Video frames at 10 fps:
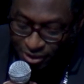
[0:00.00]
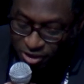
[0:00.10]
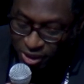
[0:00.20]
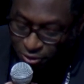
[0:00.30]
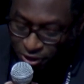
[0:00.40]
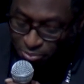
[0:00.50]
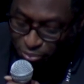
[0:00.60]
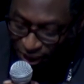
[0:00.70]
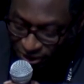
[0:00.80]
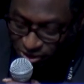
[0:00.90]
The theory and
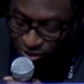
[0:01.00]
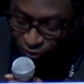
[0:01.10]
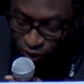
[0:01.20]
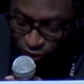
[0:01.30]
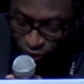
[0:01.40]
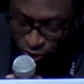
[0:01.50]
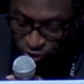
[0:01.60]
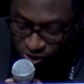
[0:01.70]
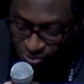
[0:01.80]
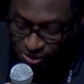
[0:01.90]
practice of new
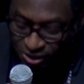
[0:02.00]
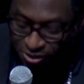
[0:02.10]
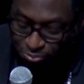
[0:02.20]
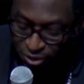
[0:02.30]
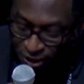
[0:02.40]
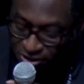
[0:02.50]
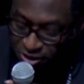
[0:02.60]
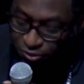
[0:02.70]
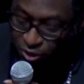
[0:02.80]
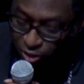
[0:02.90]
futurisms is a
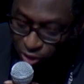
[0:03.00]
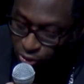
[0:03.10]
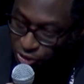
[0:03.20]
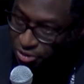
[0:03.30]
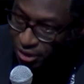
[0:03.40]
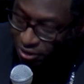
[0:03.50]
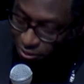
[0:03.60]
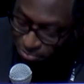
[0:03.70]
practice of collusion and